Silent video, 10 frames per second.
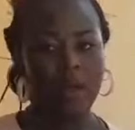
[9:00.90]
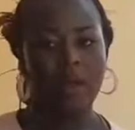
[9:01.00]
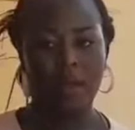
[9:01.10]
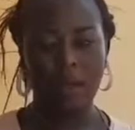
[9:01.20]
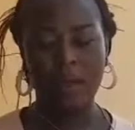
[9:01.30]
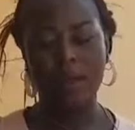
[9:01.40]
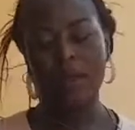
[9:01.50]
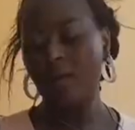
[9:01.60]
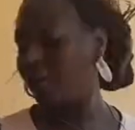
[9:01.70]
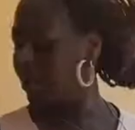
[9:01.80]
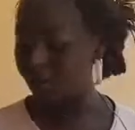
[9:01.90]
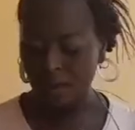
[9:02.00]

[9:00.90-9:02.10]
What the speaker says: But it wouldn't.